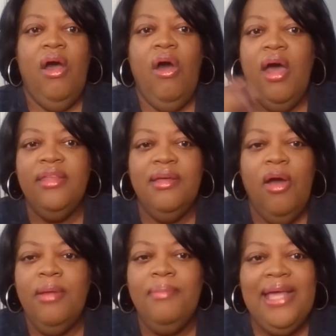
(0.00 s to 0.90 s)

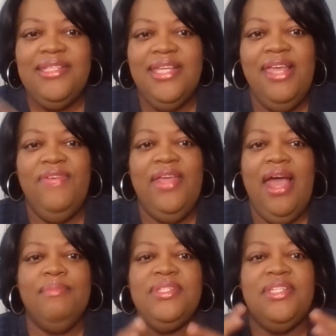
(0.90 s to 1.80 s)
On my TV,
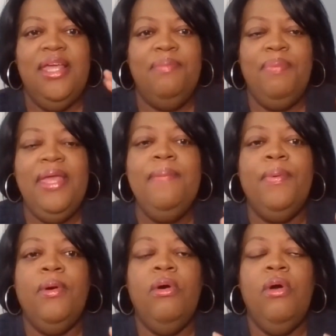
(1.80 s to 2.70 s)
I'm seeing
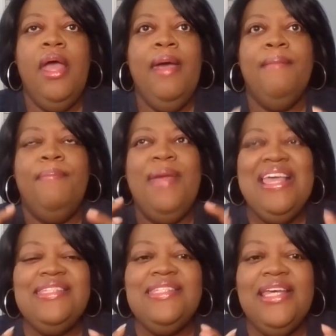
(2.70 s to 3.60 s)
people
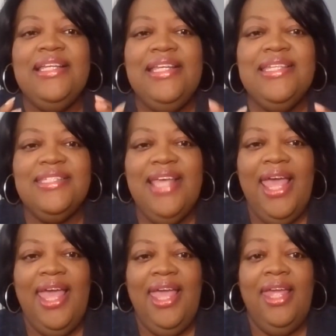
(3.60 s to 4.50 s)
basically
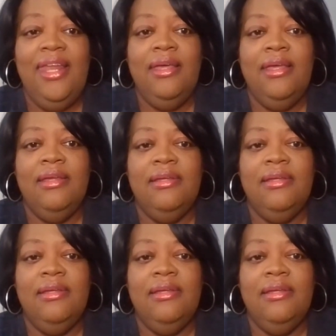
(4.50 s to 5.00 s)
saying,